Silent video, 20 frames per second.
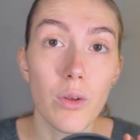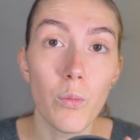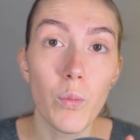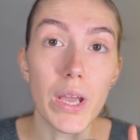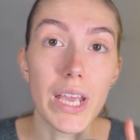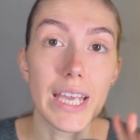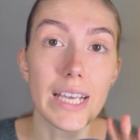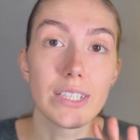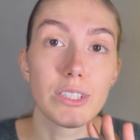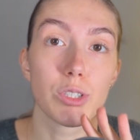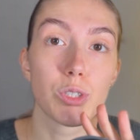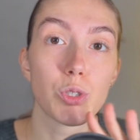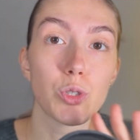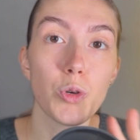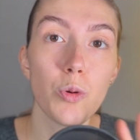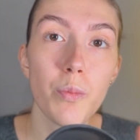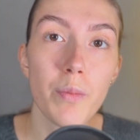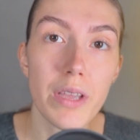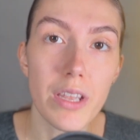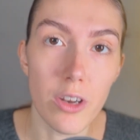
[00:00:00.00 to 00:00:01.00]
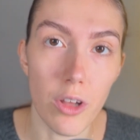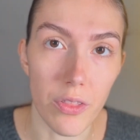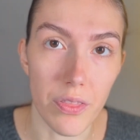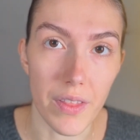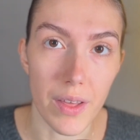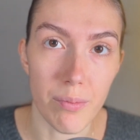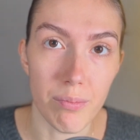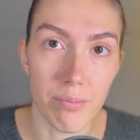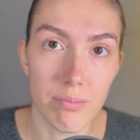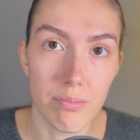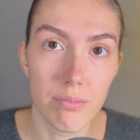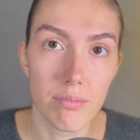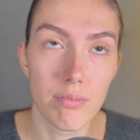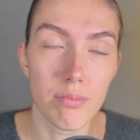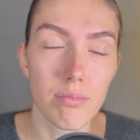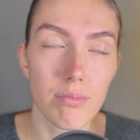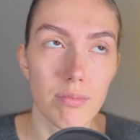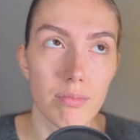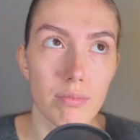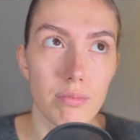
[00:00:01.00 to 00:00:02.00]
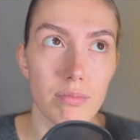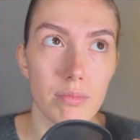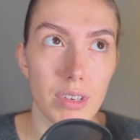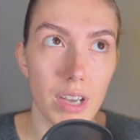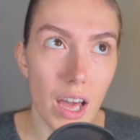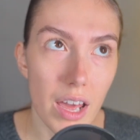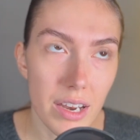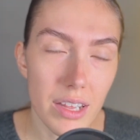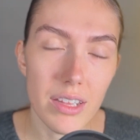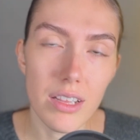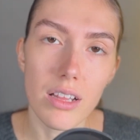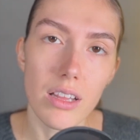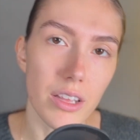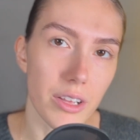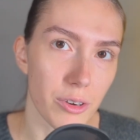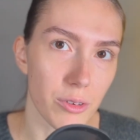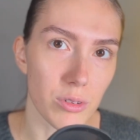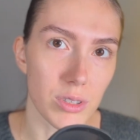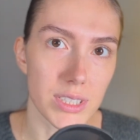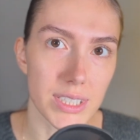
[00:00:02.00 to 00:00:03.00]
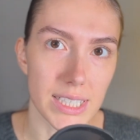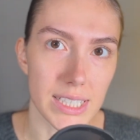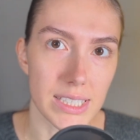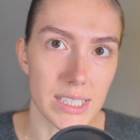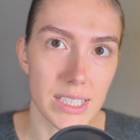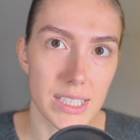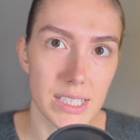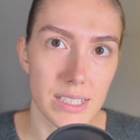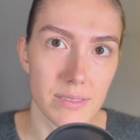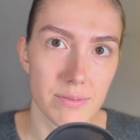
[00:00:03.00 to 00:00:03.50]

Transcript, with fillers: we can zoom in on them. Not in the literal sense,